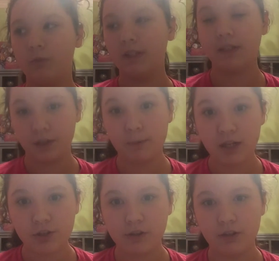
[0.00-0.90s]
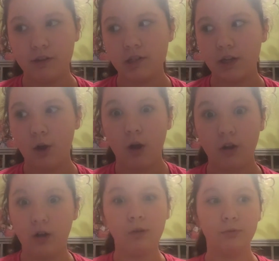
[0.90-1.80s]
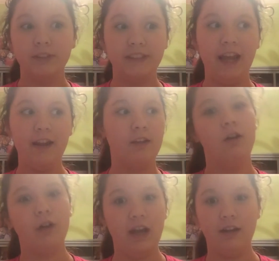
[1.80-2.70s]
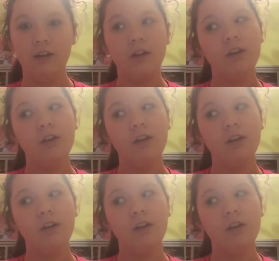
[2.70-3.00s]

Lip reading: wants another picture with you. I was like, oh, yay, okay.